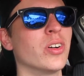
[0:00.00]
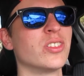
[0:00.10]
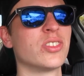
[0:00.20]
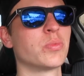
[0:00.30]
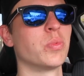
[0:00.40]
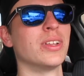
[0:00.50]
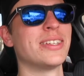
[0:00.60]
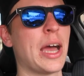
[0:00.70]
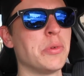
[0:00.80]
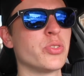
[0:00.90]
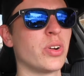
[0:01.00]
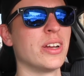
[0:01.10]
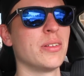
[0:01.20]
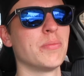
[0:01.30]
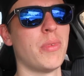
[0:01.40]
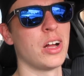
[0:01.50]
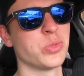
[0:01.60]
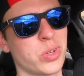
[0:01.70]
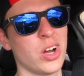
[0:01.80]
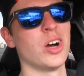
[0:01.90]
Just when the time is right, mods
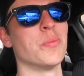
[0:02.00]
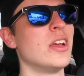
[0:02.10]
will come.